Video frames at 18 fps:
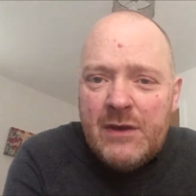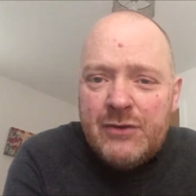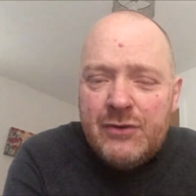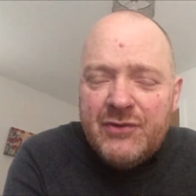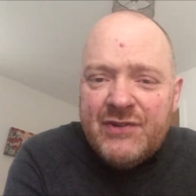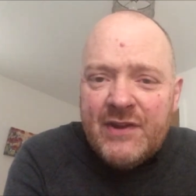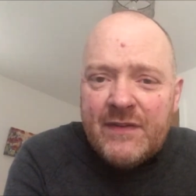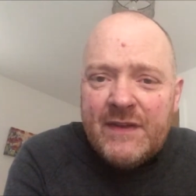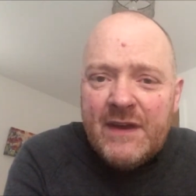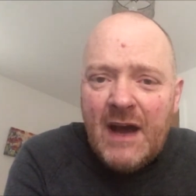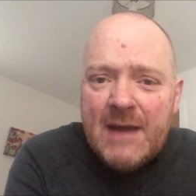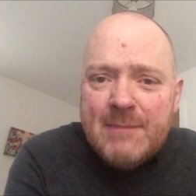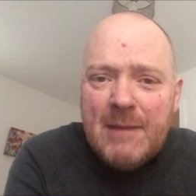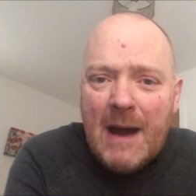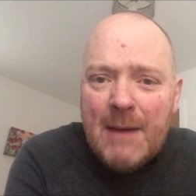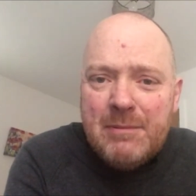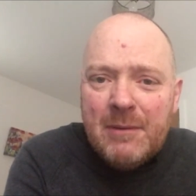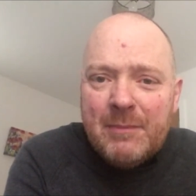using the
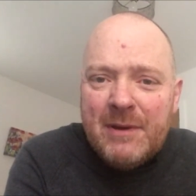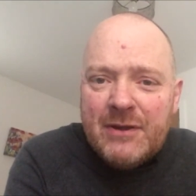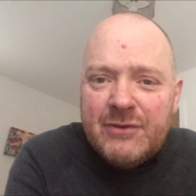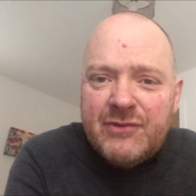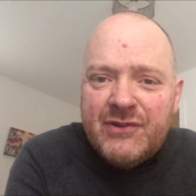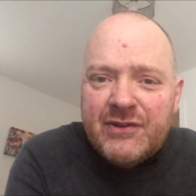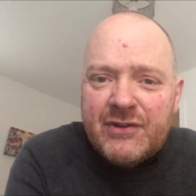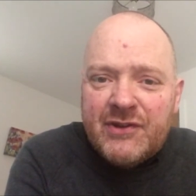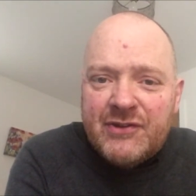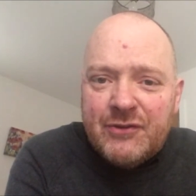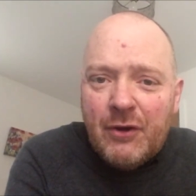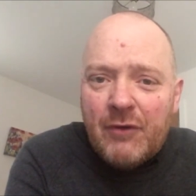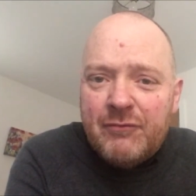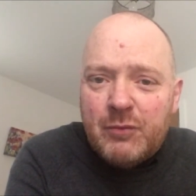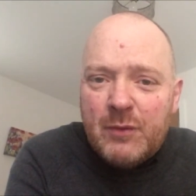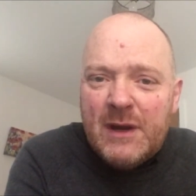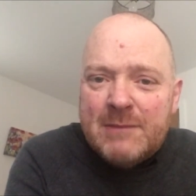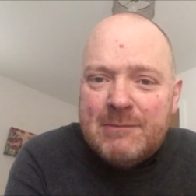iMap a bit, using the
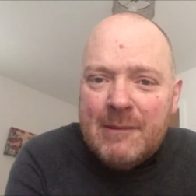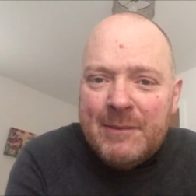software,